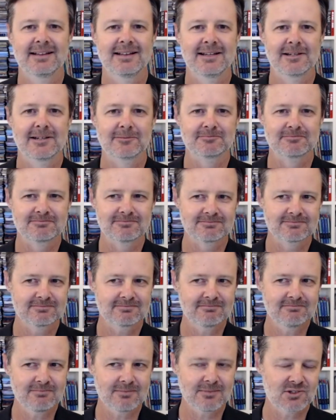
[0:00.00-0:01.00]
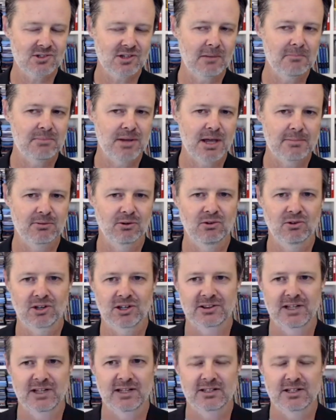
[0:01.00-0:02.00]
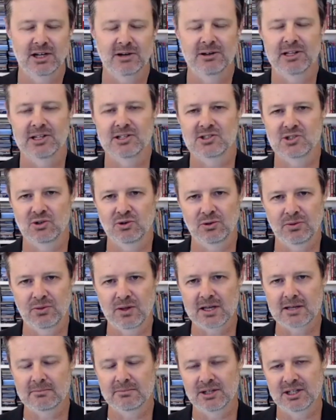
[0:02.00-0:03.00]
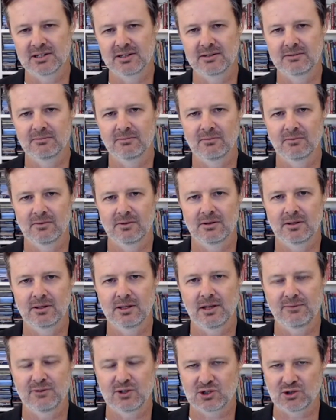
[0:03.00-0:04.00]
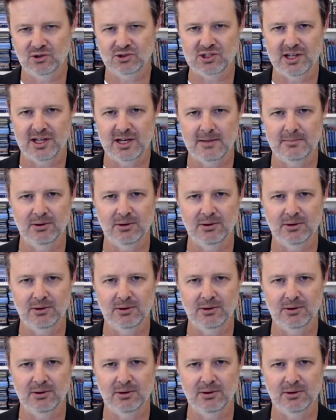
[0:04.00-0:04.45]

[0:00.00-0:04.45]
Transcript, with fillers: Now, some people look at that and go, oh, that's a good thing. But if you talk to